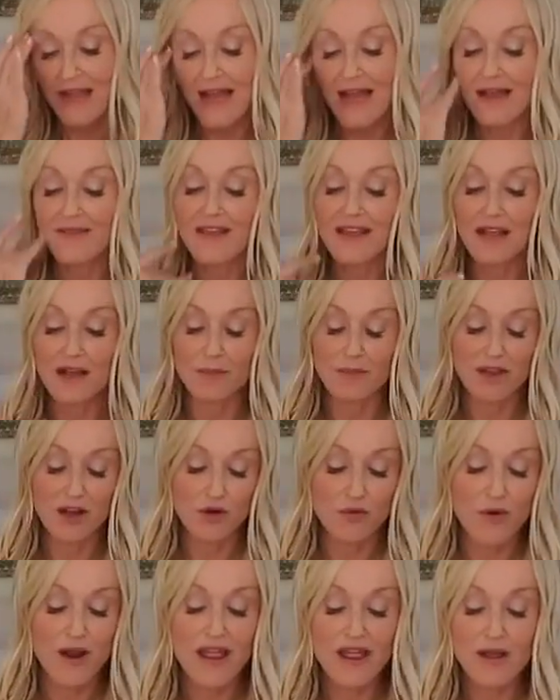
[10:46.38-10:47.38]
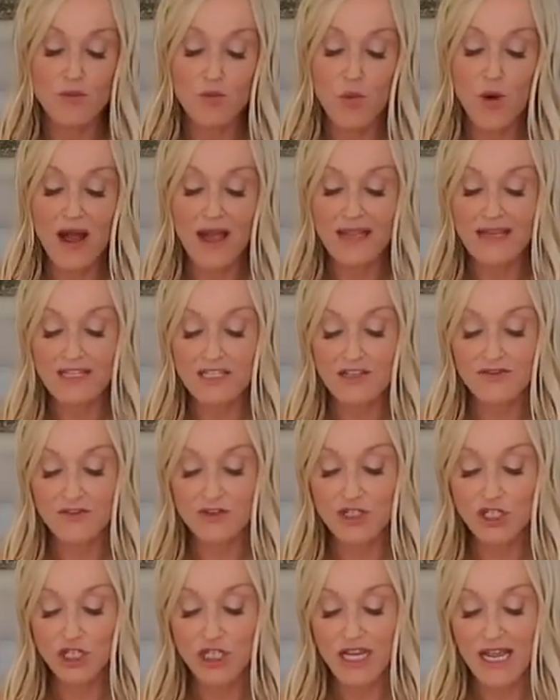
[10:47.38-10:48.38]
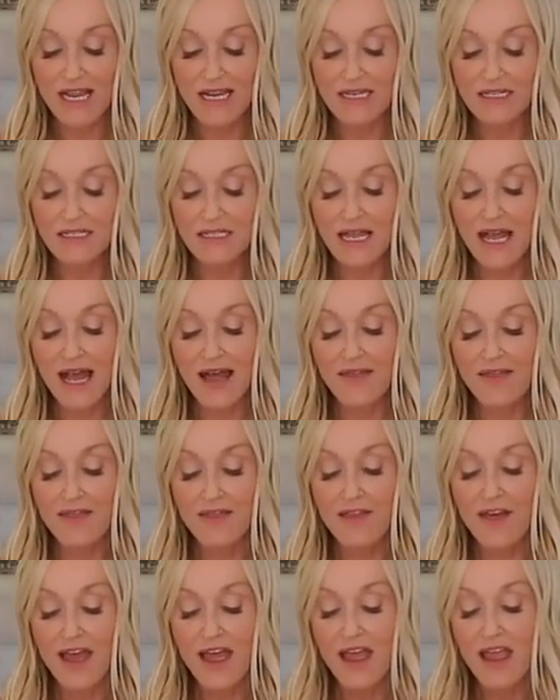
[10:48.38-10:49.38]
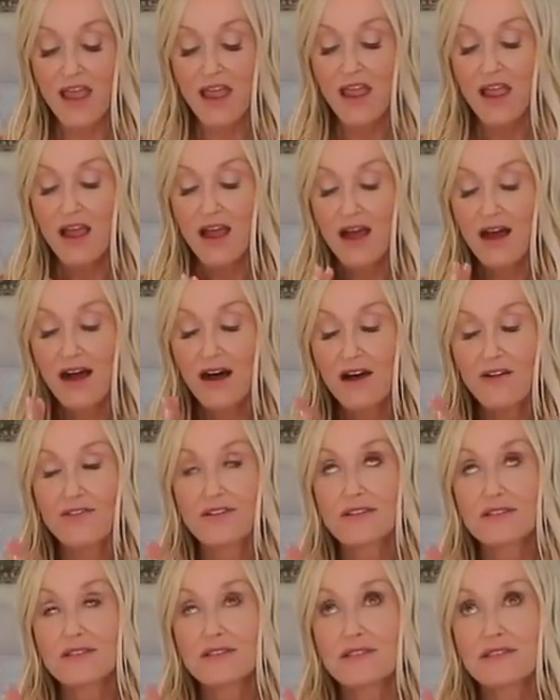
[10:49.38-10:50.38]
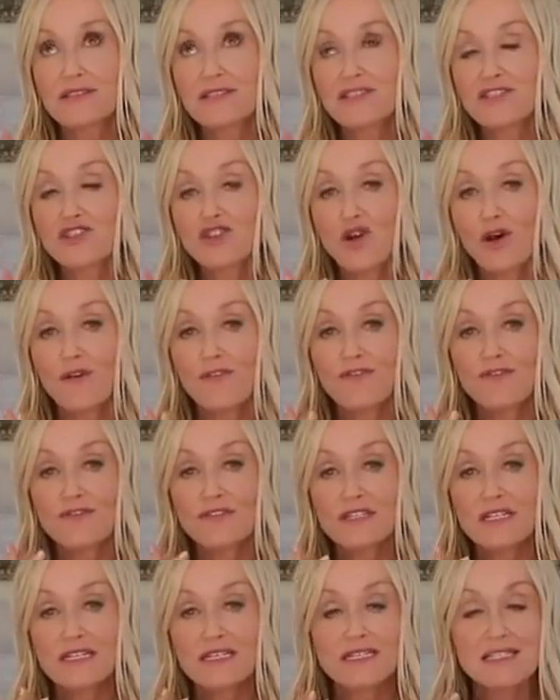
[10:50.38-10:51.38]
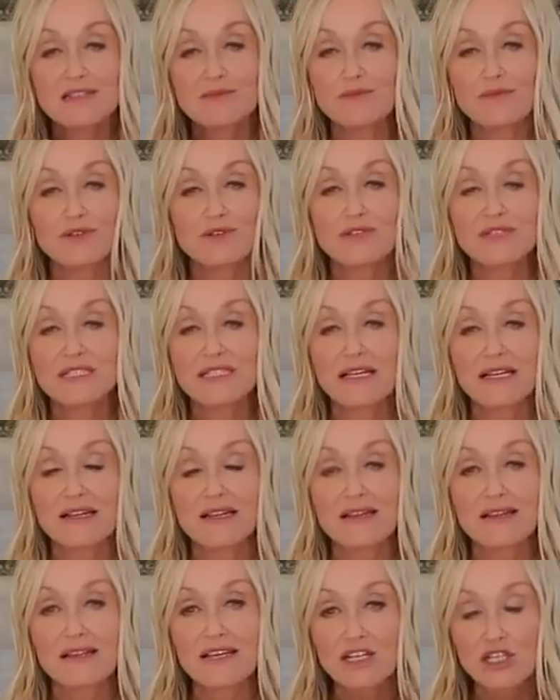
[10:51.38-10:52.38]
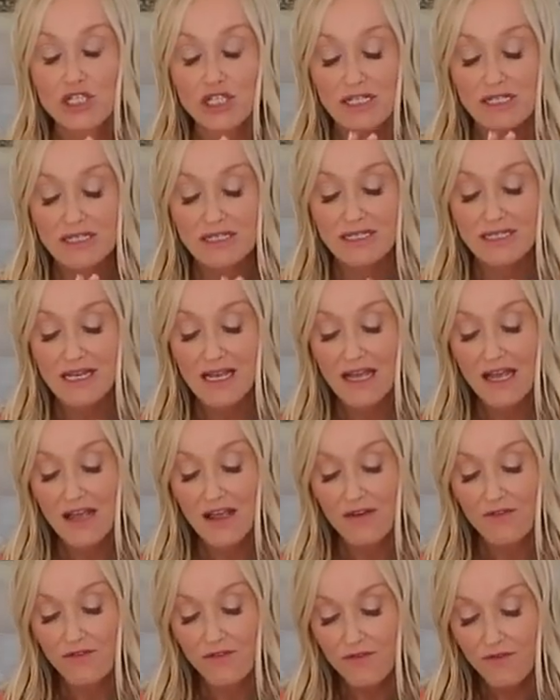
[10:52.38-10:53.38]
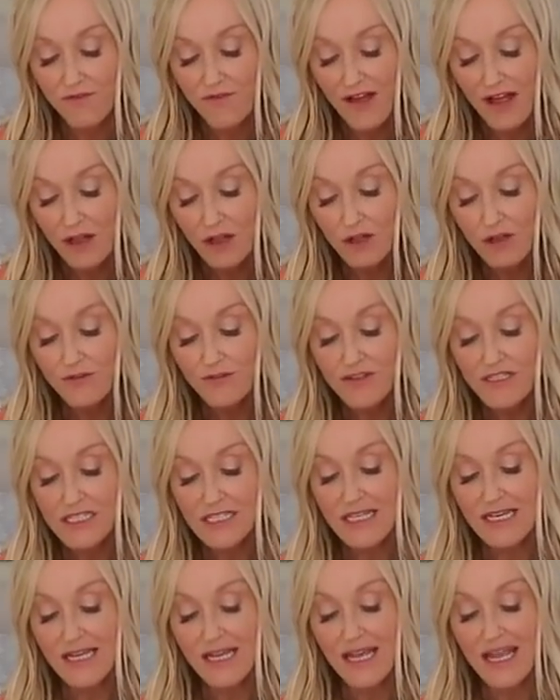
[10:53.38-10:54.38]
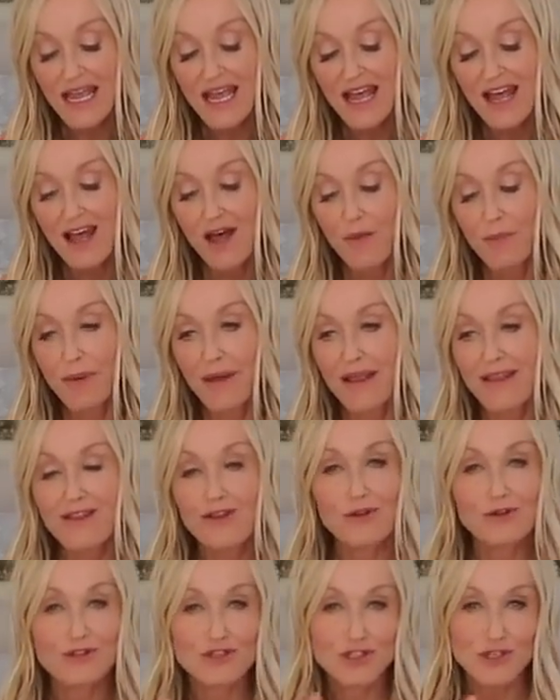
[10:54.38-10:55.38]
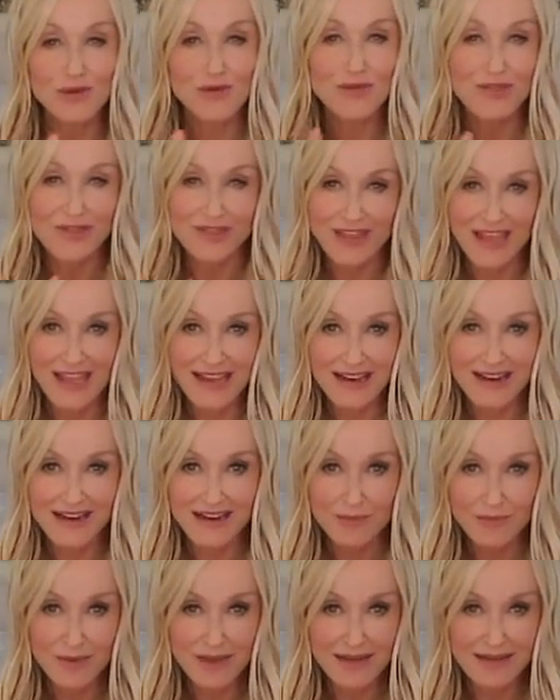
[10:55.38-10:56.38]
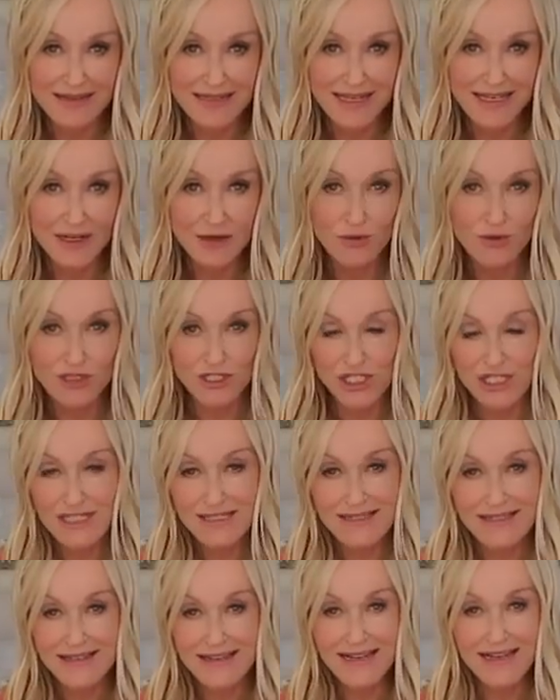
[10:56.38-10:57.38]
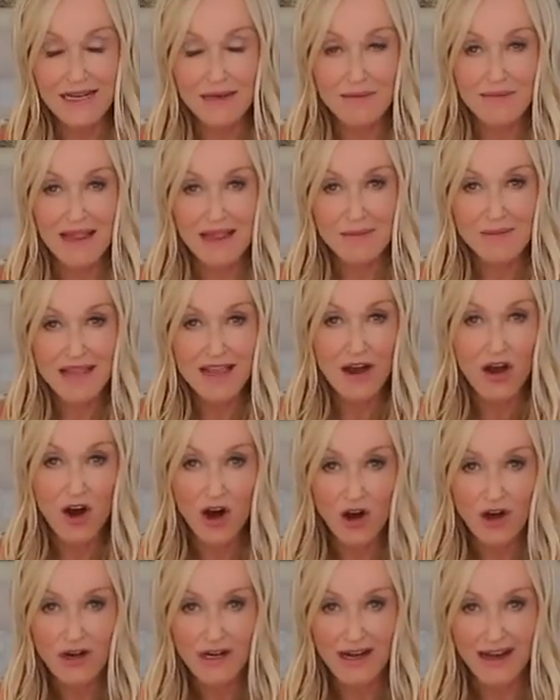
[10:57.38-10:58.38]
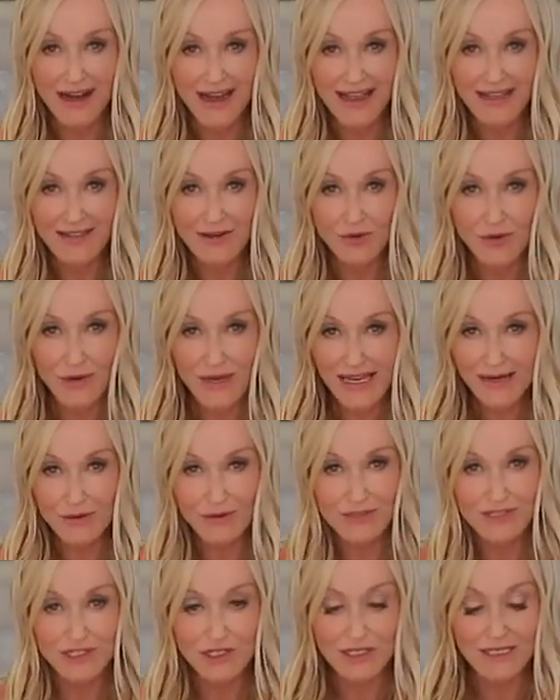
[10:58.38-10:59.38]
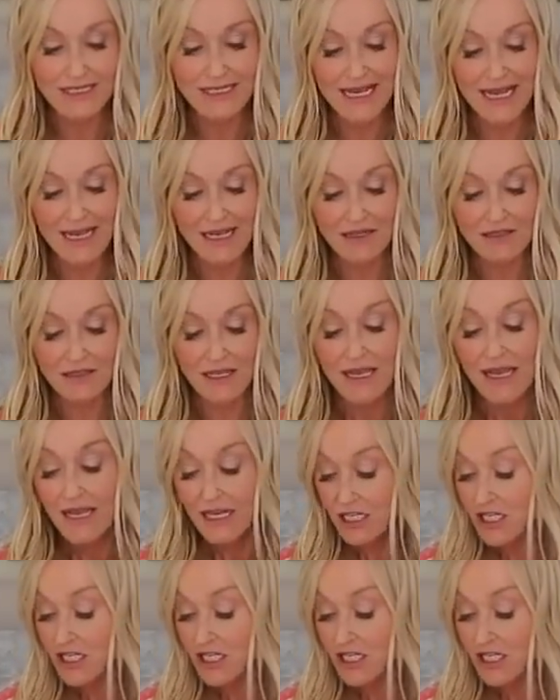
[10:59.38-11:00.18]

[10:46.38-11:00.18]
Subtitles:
And they come in gray and white in different shades. And they are the softest, most delicious, velvety, but not too thick, because I don't want sheets that are going to make me hot either or get all sort of tangled.